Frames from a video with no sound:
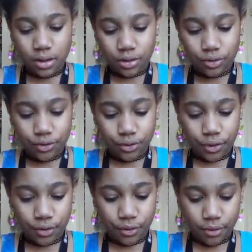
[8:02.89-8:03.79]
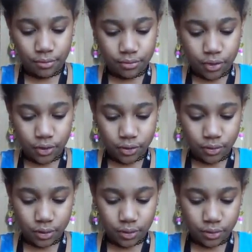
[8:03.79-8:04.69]
So I'm just
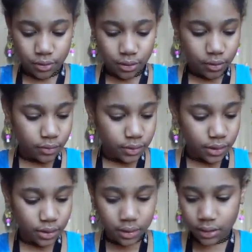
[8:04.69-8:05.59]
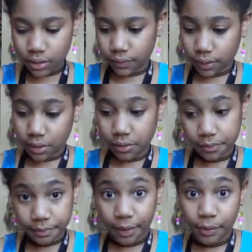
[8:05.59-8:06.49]
going to close it, even though
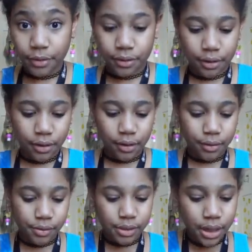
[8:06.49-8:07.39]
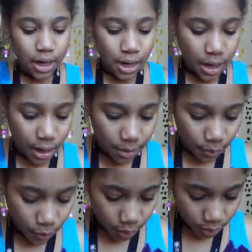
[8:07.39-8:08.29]
it was already closed. And I'm
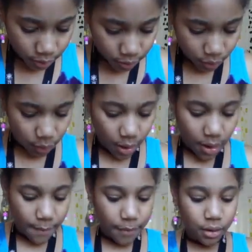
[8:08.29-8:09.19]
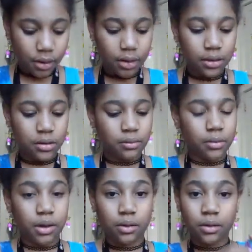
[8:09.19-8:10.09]
going to put it in the
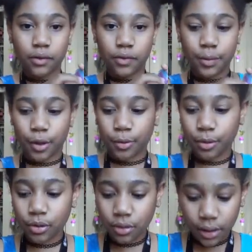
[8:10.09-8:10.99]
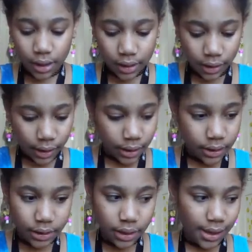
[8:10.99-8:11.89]
middle of the purple. And like I
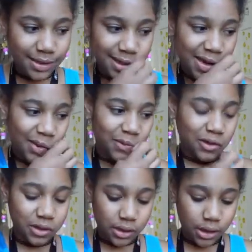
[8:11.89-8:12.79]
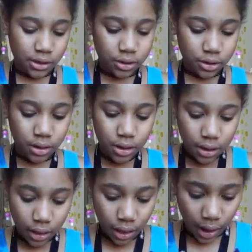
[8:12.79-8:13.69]
did last time, just sketch a
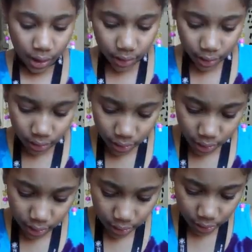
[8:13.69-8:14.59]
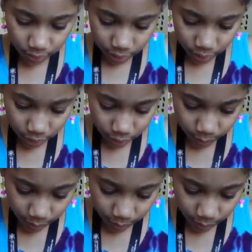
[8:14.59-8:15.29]
line in the middle.